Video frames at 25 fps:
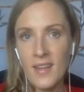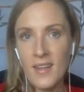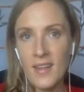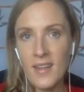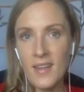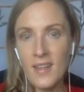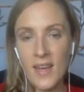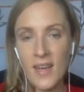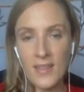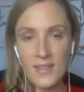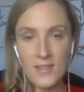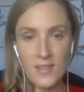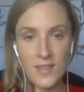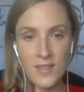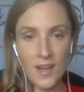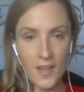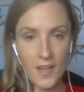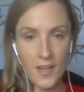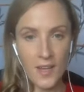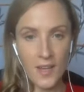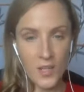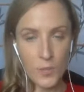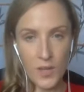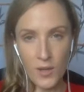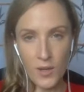that's not
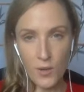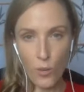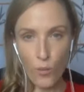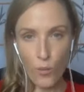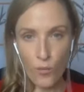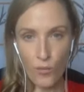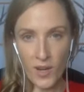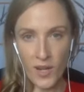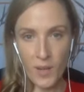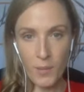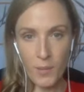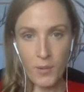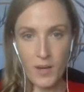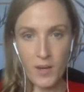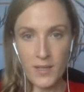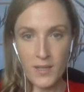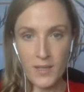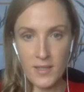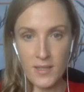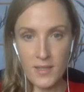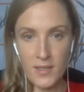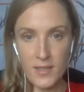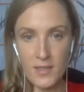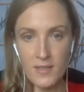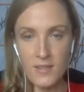going to be an overnight
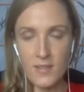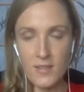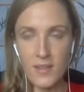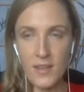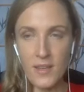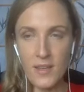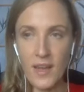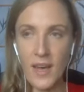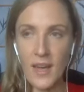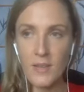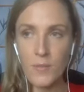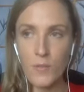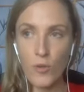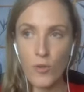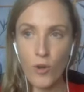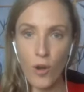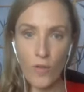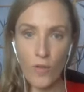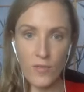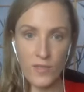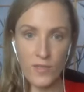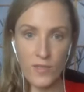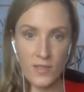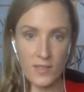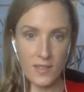process. And we're
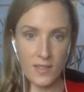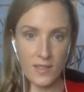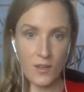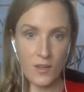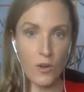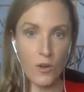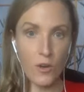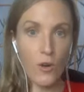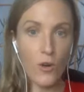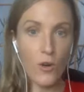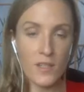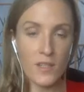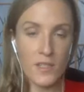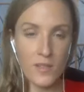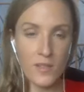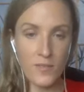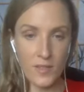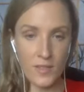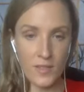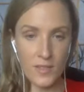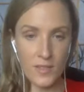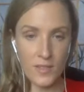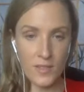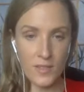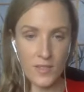obviously all at
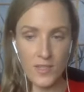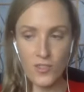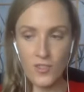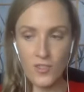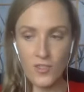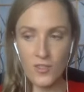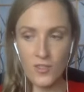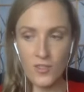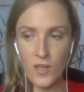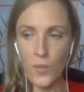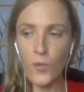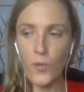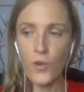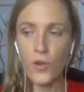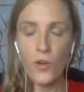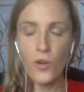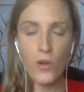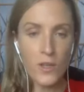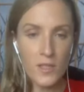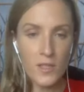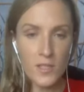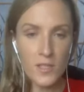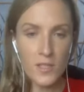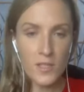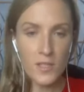different stages and we're
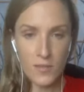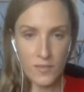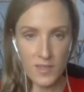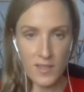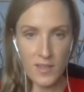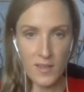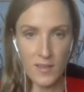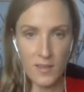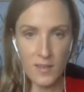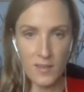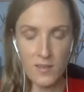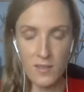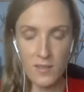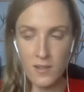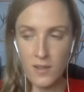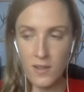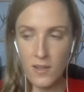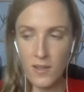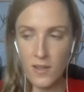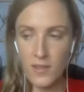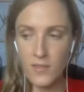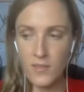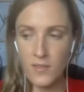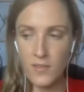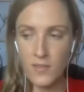all in different seasons in our
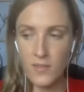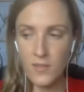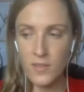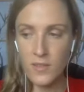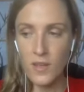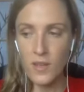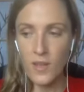lives.